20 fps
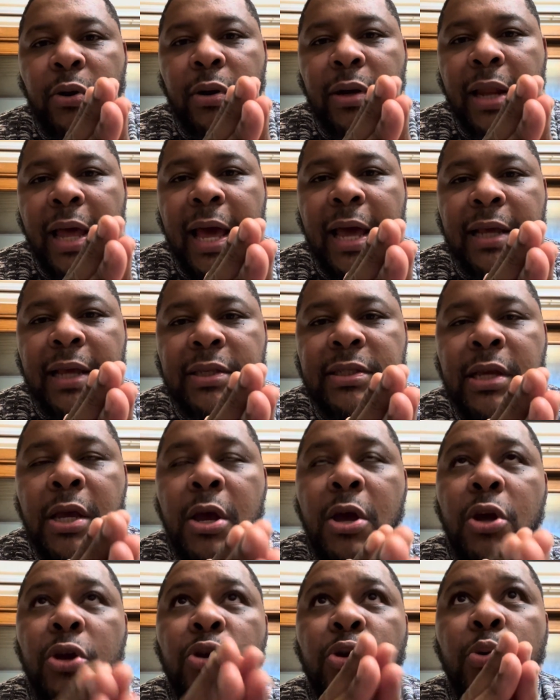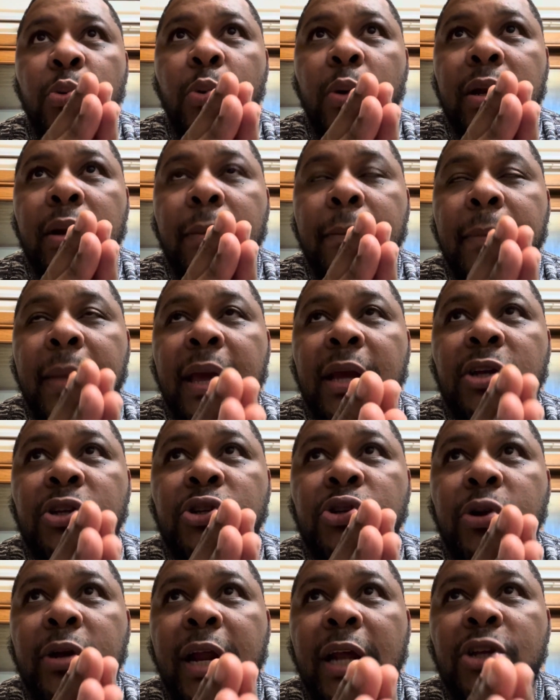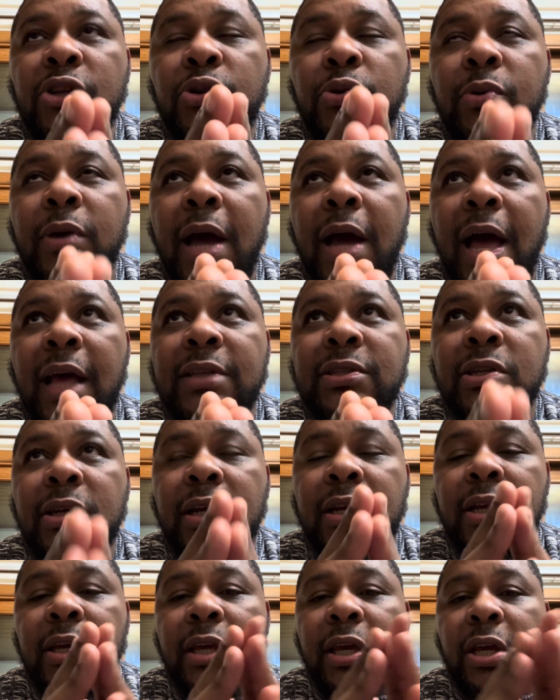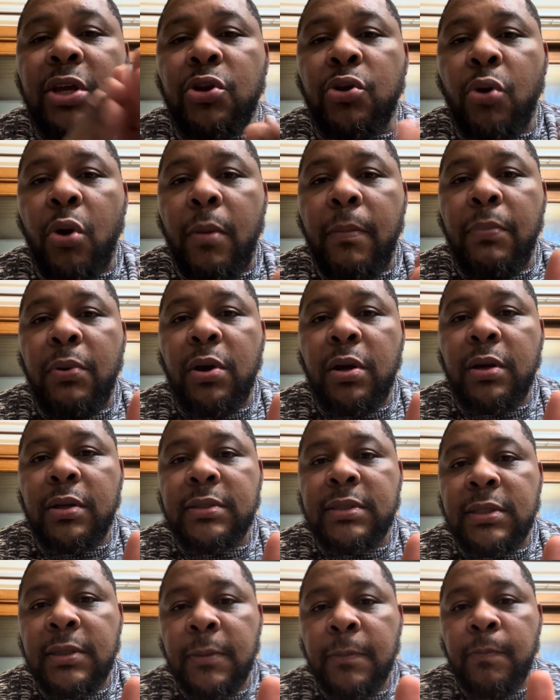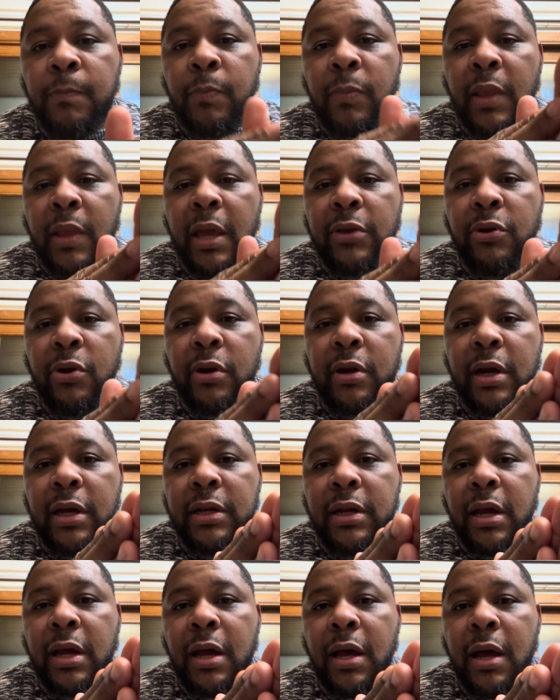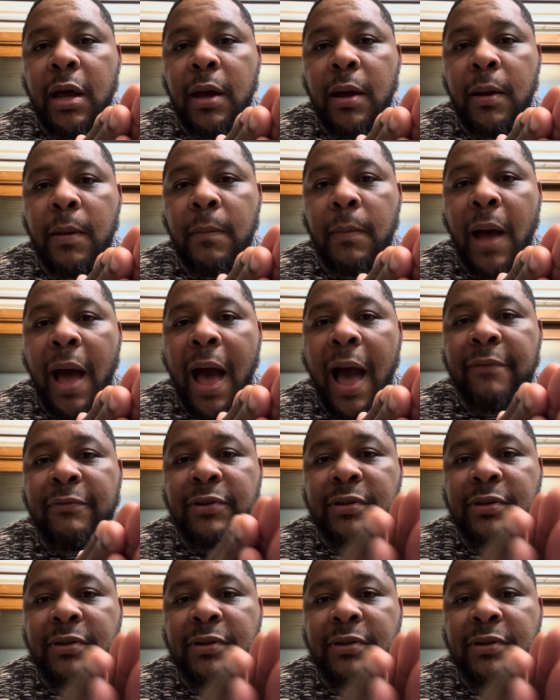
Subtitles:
less, you want to make sure that you guys are gonna get your books, and you're gonna either